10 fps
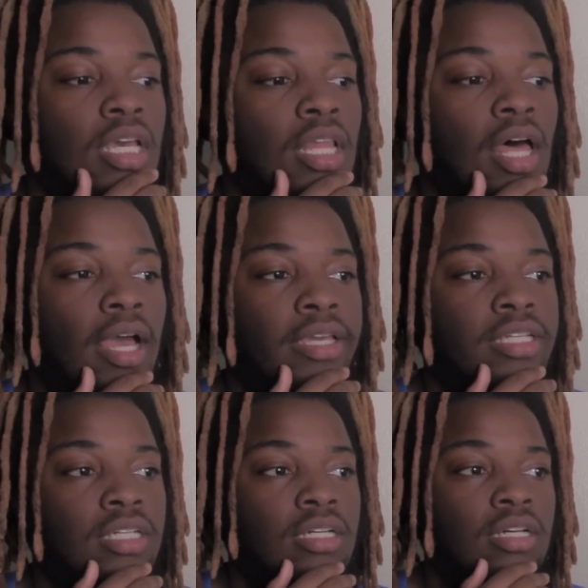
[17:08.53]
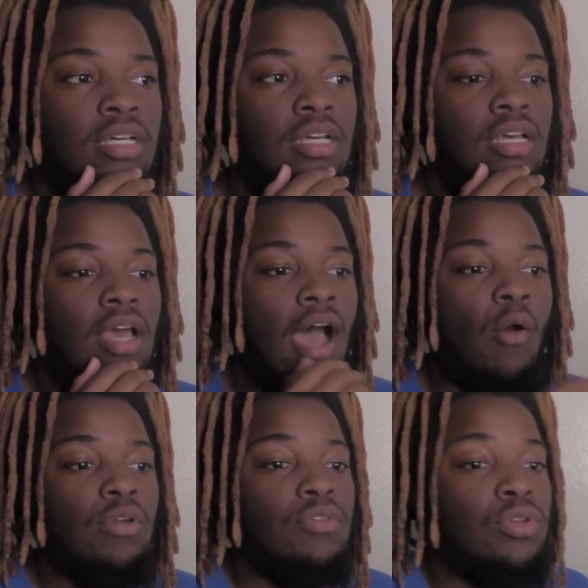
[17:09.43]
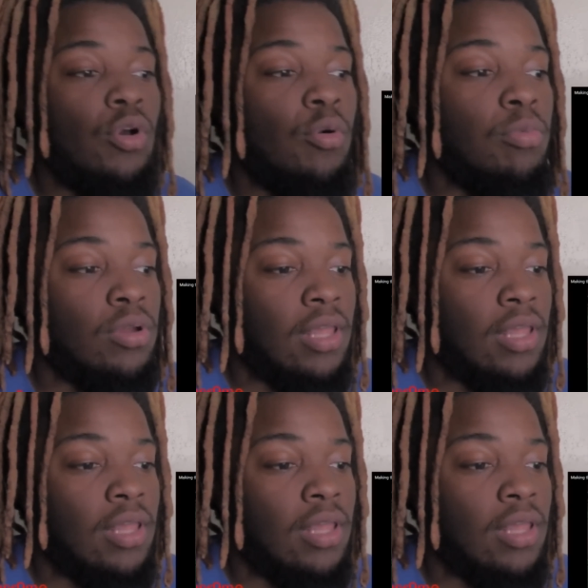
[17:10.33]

Like... I don't even know, bro.